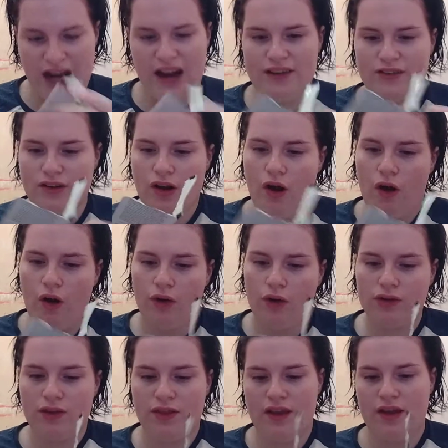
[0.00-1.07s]
It's
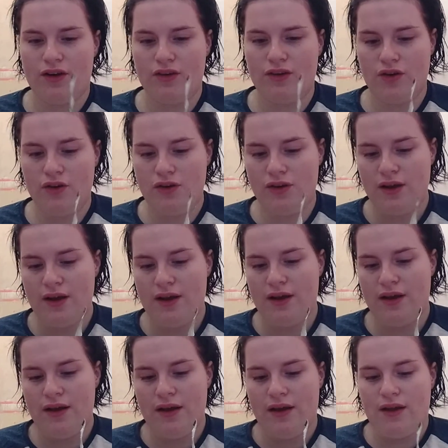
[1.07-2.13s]
called the Anew
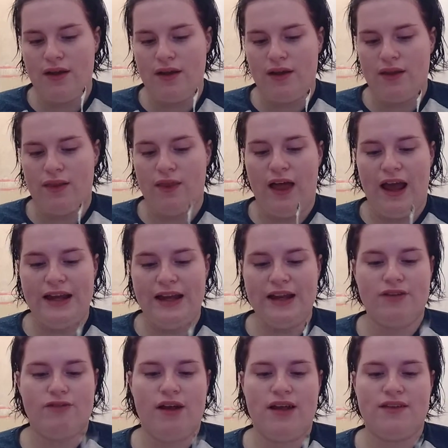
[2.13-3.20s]
Lime
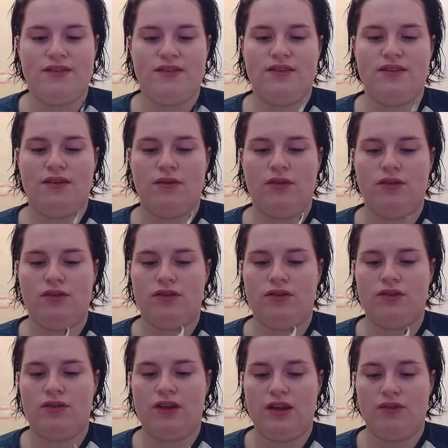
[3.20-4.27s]
Erasing
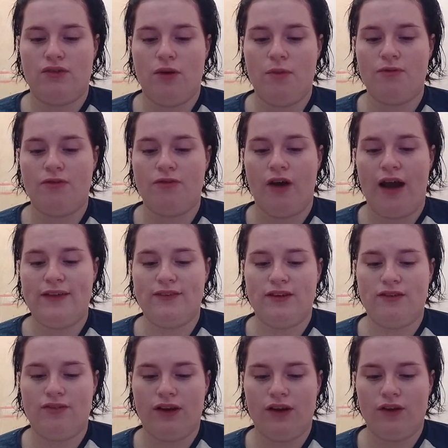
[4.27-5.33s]
Serum for
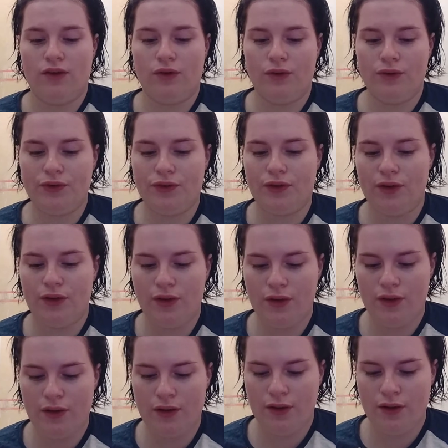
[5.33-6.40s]
Anti-Wrinkles.
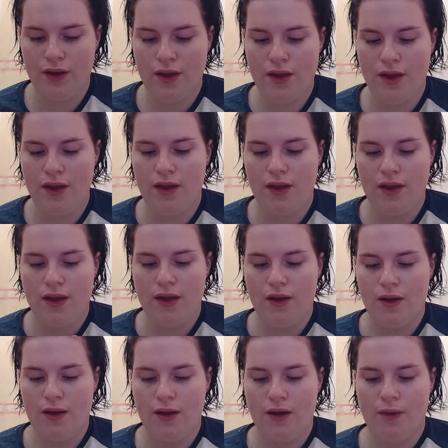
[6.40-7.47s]

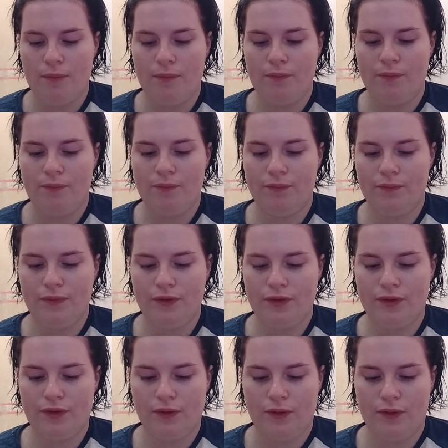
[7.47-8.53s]

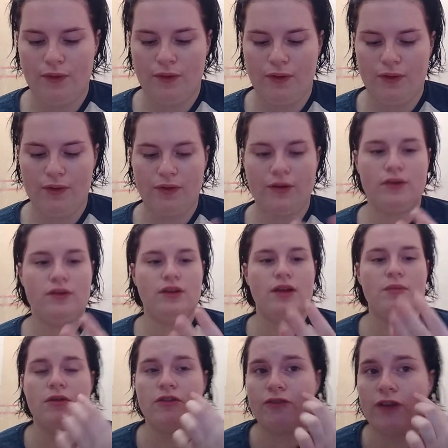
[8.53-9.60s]
So stick
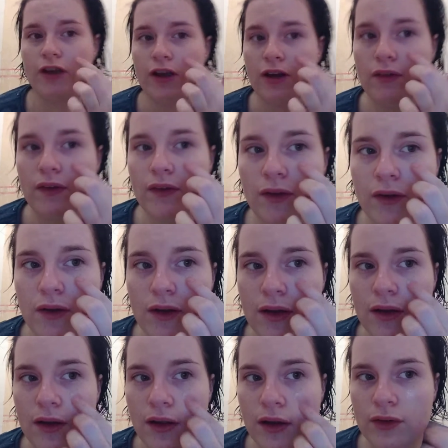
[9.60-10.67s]
my finger in there
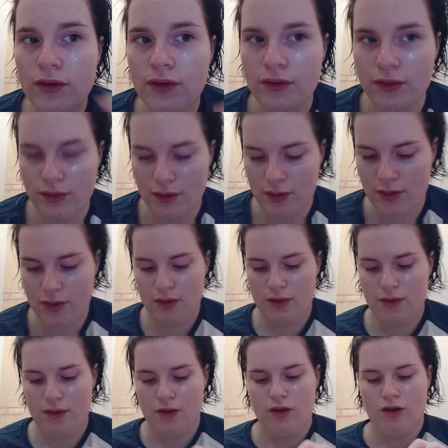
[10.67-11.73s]
and just
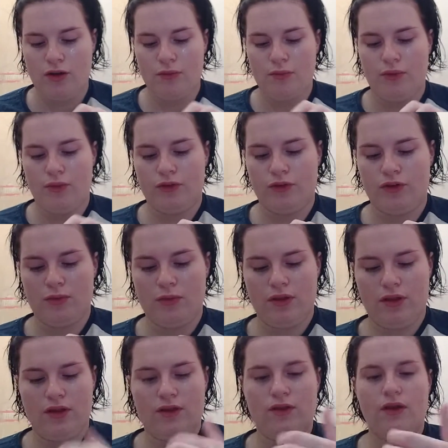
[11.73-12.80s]
put some of
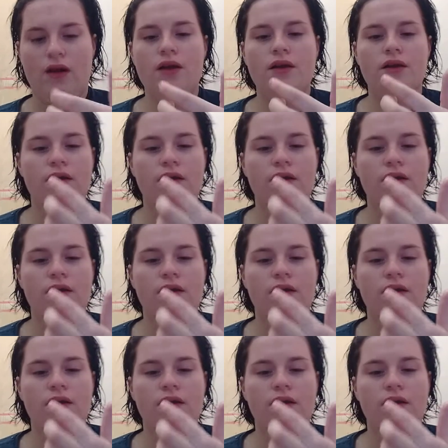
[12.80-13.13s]
this on.